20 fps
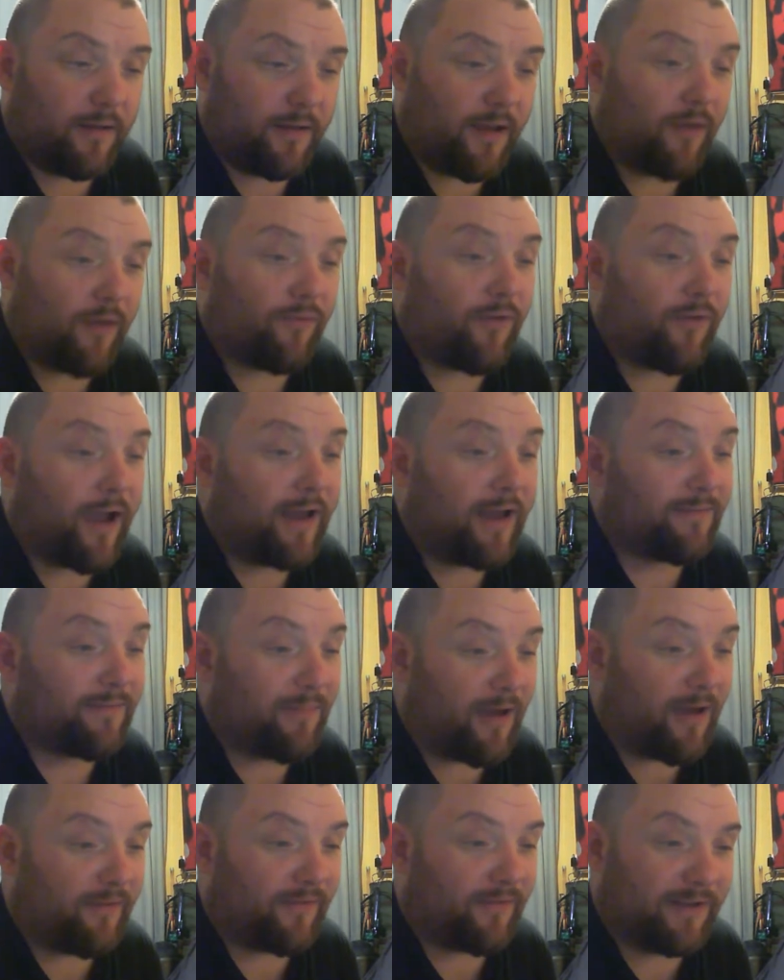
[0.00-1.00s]
Oh,
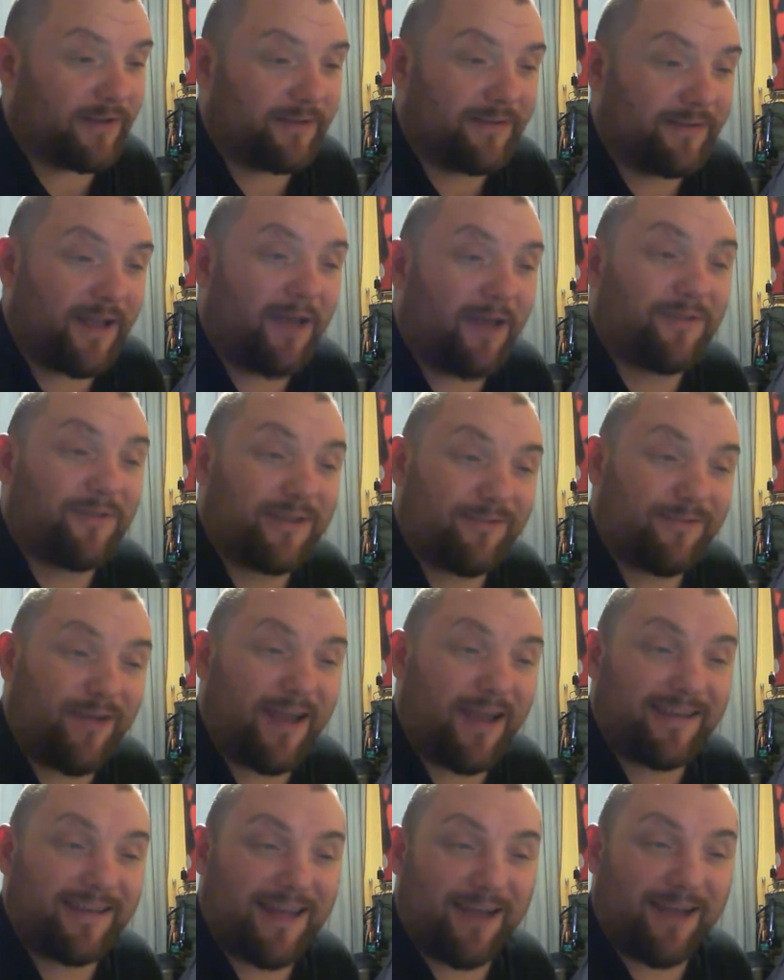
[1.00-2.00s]
grandmother. Oh, was it
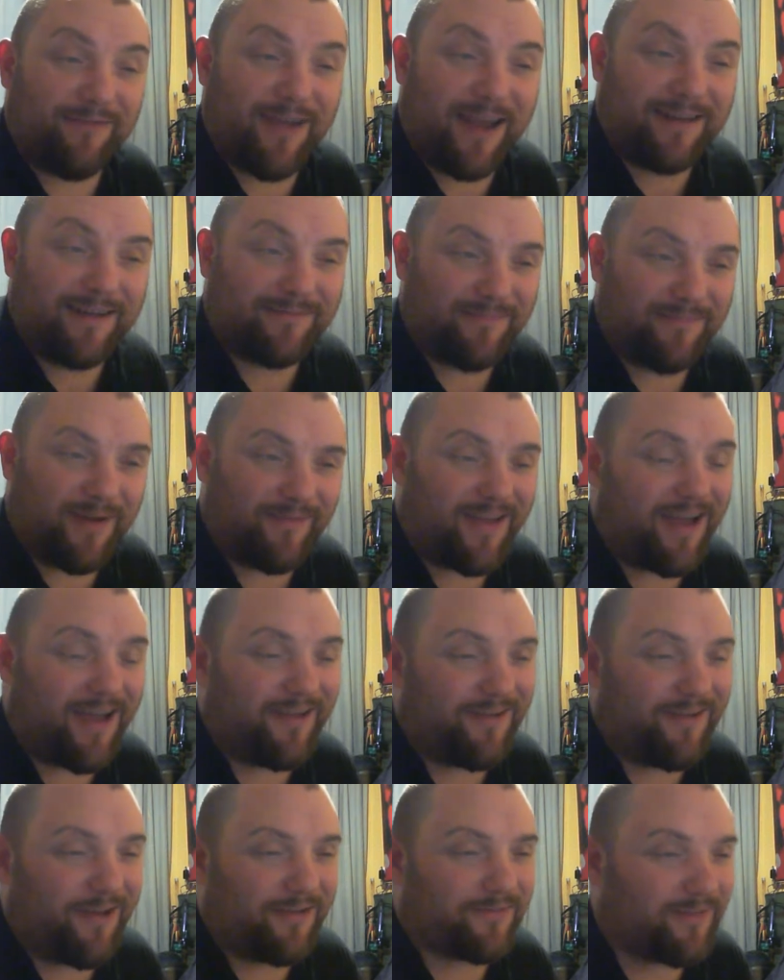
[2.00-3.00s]
grand? Is that grandmother?
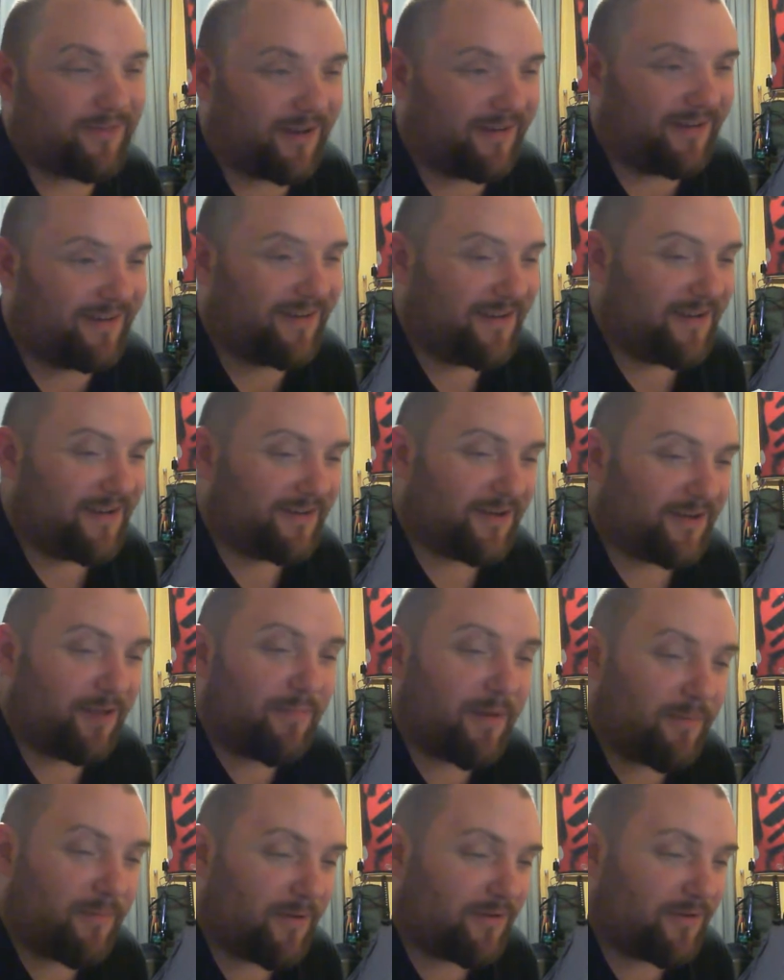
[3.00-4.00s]
Oh, nice one. So
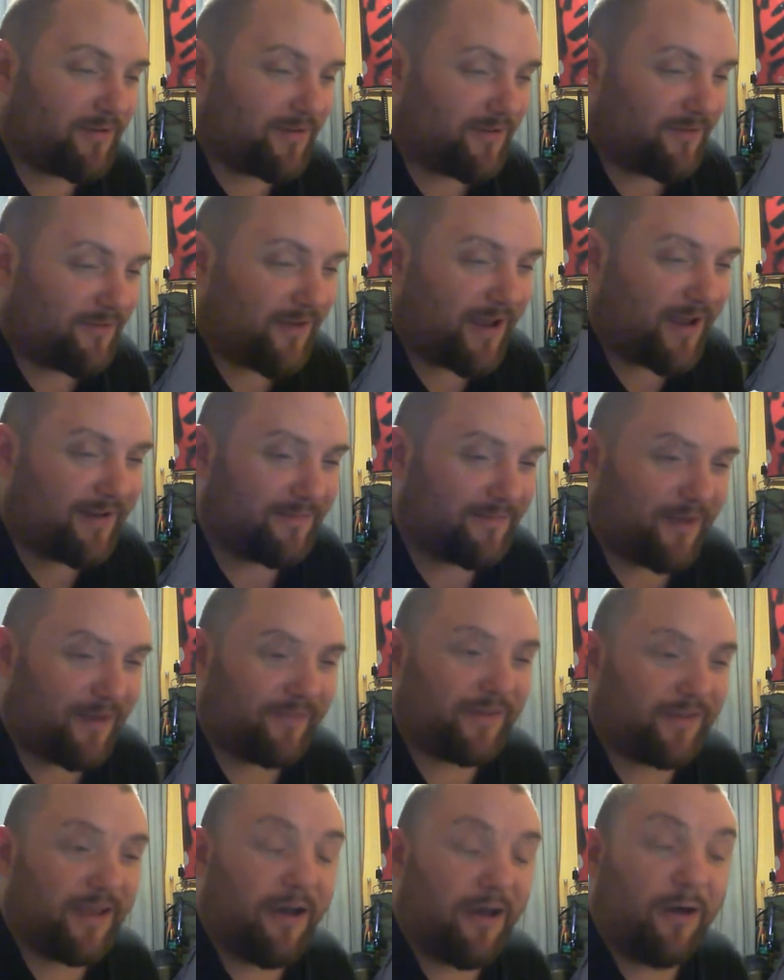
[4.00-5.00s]
babushka's your
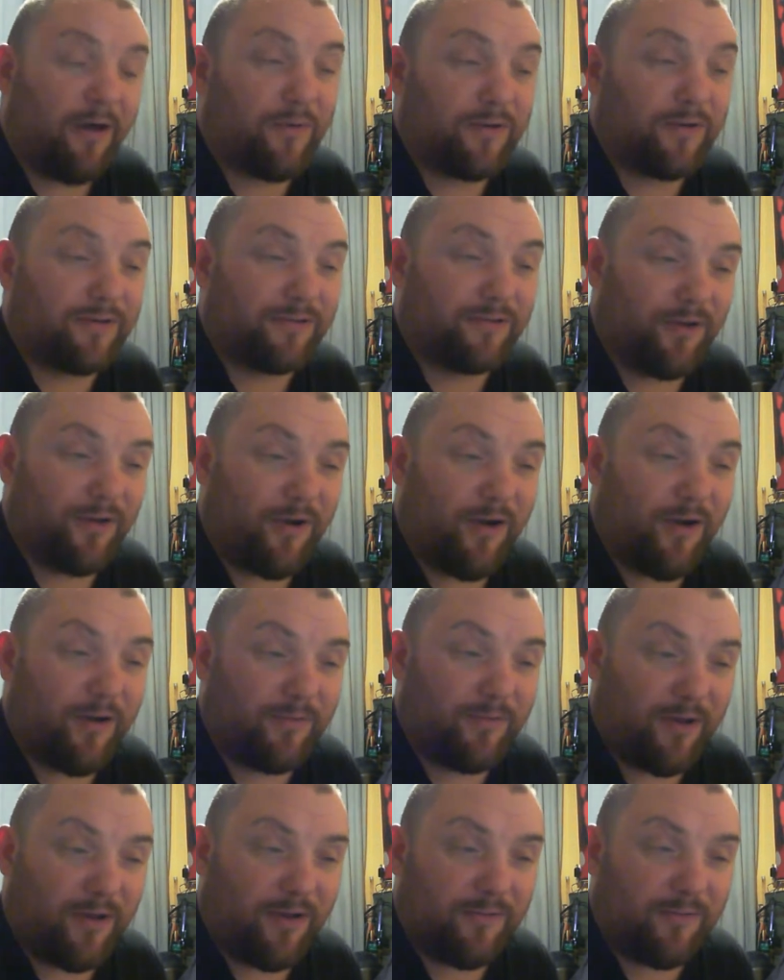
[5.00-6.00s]
grandmother. Yeah, I wasn't
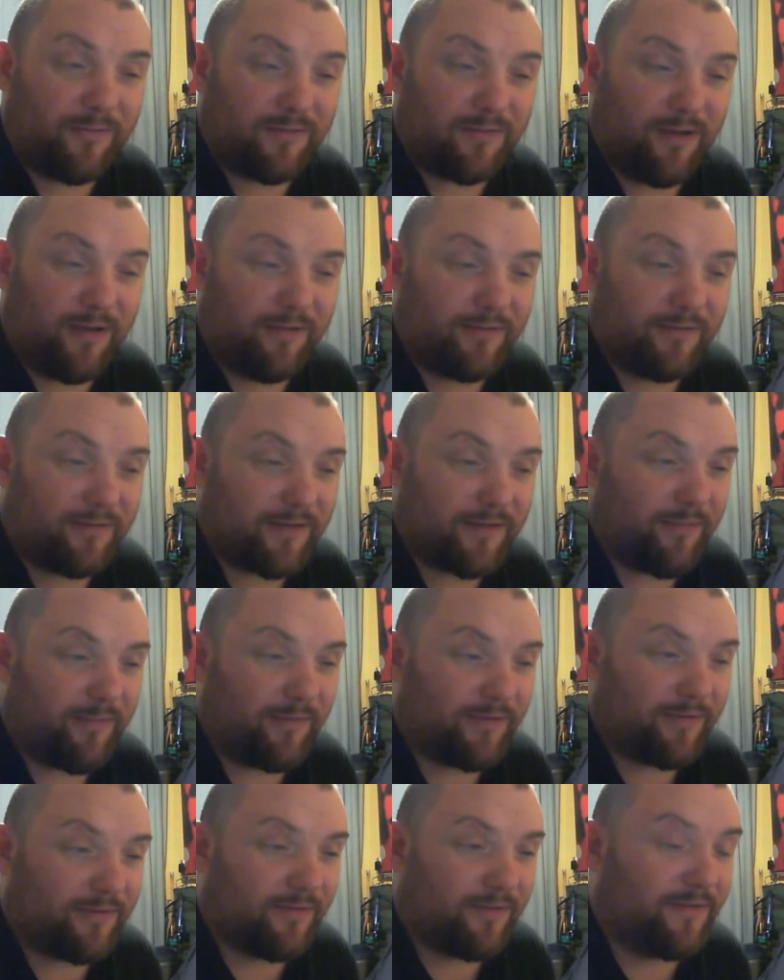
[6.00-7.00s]
sure. I was like
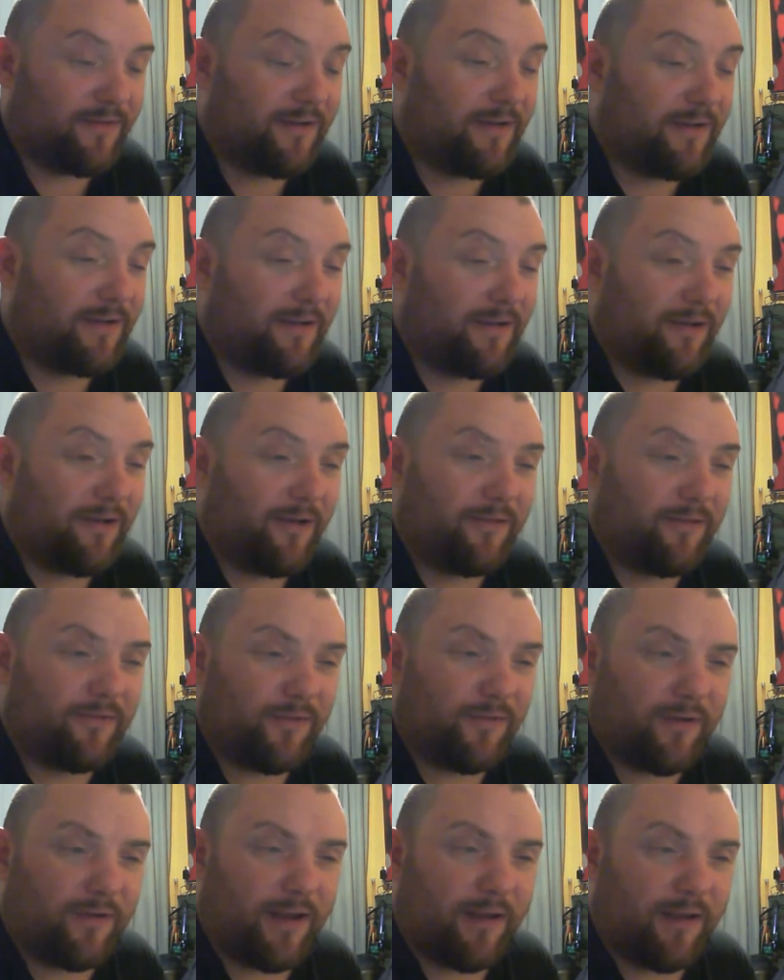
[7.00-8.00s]
chemical. I
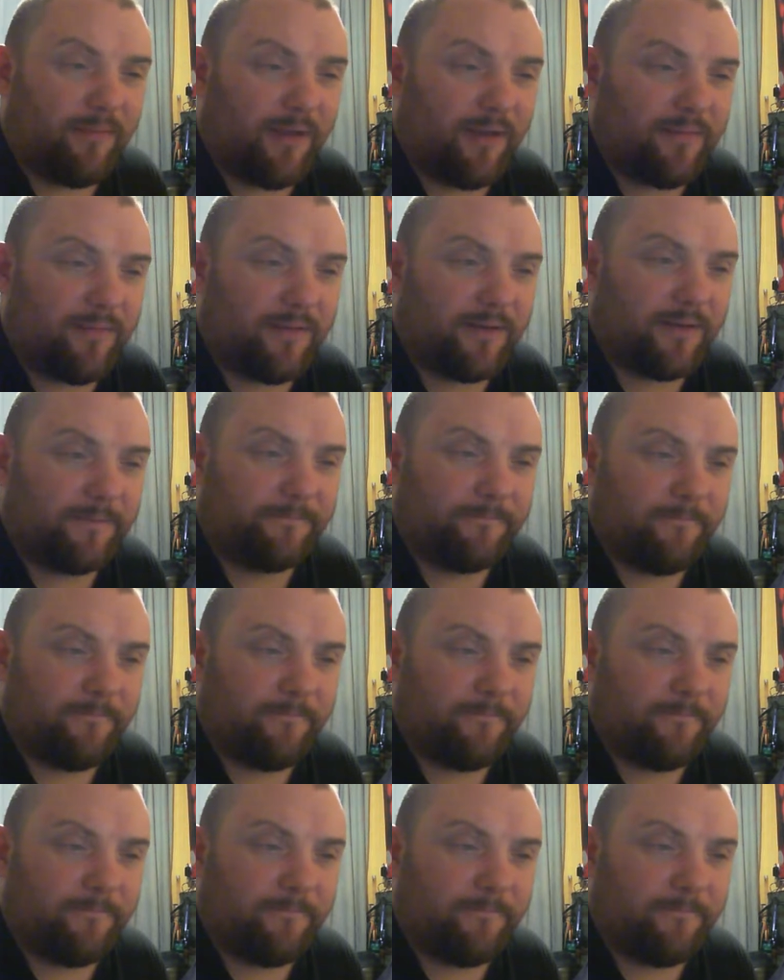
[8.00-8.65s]
thought that maybe.